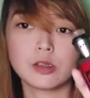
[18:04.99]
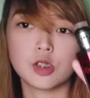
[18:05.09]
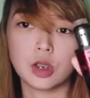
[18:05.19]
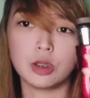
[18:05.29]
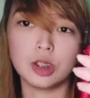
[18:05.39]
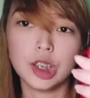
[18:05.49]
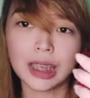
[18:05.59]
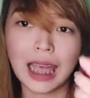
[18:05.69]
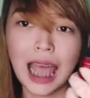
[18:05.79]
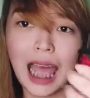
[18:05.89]
So
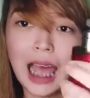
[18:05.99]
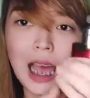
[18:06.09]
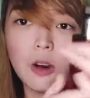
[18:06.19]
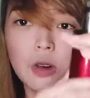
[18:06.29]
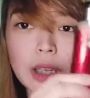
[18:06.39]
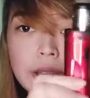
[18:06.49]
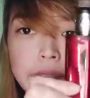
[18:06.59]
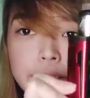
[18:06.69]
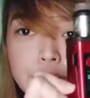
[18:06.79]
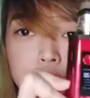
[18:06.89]
look how it
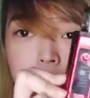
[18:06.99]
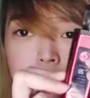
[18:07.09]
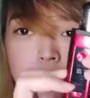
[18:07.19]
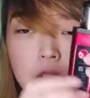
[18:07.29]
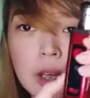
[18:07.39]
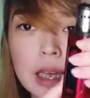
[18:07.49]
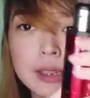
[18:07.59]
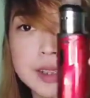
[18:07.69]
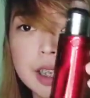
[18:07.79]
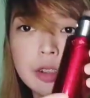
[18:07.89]
looks, you
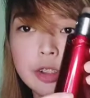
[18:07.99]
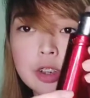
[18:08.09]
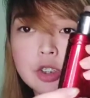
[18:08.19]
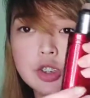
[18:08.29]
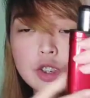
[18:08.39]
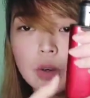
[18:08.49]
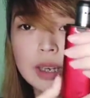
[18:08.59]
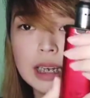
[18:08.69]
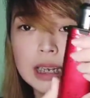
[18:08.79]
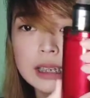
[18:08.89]
guys. It looks so
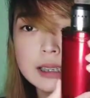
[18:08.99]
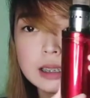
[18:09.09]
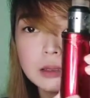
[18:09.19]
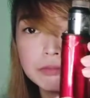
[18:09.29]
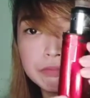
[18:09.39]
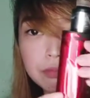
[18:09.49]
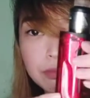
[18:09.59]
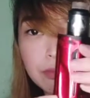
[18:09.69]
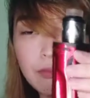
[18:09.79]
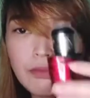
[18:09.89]
nice.
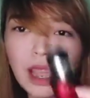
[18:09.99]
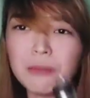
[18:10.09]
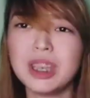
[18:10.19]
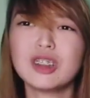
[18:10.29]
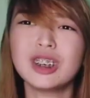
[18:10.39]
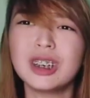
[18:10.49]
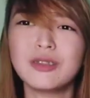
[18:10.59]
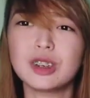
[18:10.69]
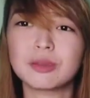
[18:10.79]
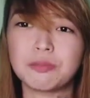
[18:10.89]
I mean, it could
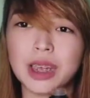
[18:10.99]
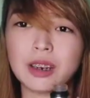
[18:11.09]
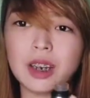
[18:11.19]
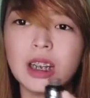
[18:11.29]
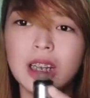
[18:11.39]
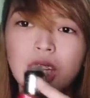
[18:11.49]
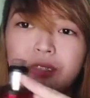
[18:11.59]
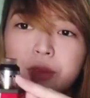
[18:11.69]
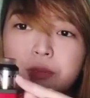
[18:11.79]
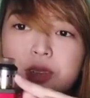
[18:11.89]
have looked better
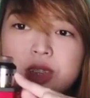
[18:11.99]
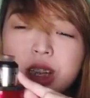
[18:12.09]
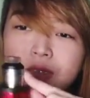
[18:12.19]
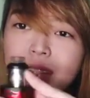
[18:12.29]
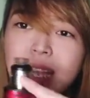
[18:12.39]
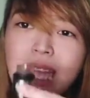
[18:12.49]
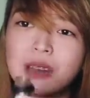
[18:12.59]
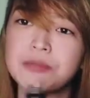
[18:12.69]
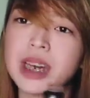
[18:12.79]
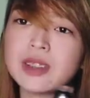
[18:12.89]
if I'm using a red
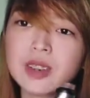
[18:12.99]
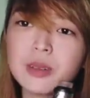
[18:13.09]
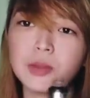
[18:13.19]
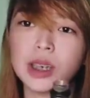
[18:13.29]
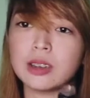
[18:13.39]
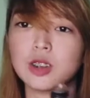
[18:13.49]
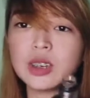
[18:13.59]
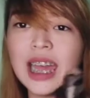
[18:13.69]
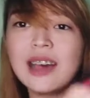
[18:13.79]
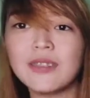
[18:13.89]
atomizer, but I
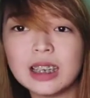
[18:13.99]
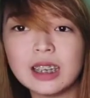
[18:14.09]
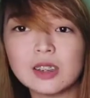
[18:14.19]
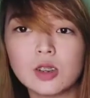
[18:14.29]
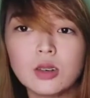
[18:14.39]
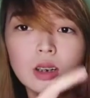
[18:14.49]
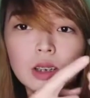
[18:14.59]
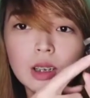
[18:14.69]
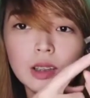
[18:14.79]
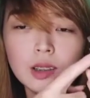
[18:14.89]
don't have any, so
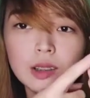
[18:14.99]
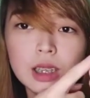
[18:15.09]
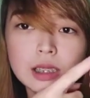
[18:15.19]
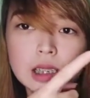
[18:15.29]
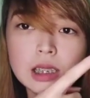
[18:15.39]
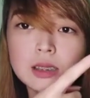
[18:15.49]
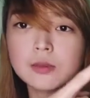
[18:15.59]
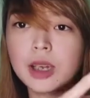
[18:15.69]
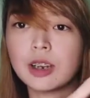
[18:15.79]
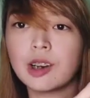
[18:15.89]
this is
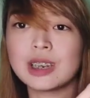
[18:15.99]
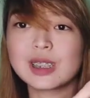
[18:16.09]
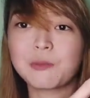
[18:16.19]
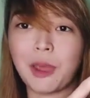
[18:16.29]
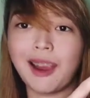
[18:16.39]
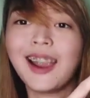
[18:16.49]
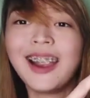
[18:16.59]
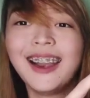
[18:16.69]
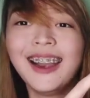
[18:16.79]
my current spare.